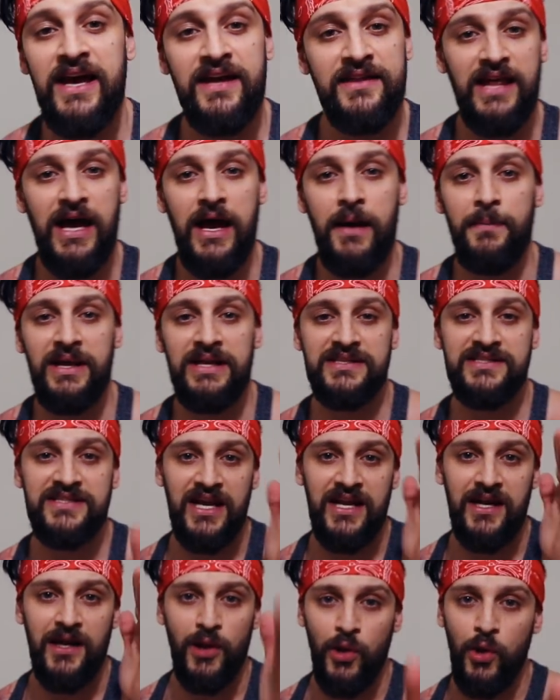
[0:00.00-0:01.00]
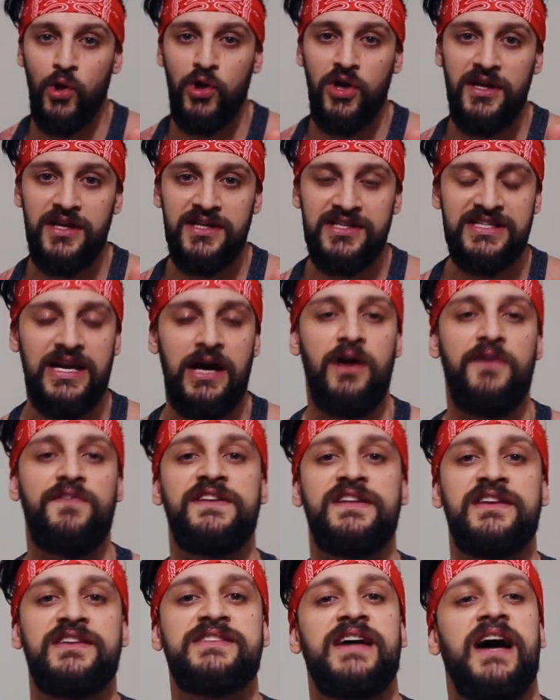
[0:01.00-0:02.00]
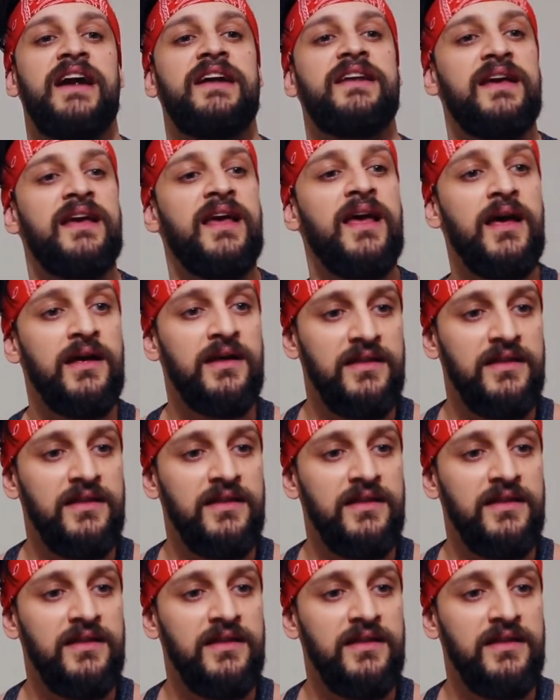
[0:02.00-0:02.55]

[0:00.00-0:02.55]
That means taking a look at yourself and deciding,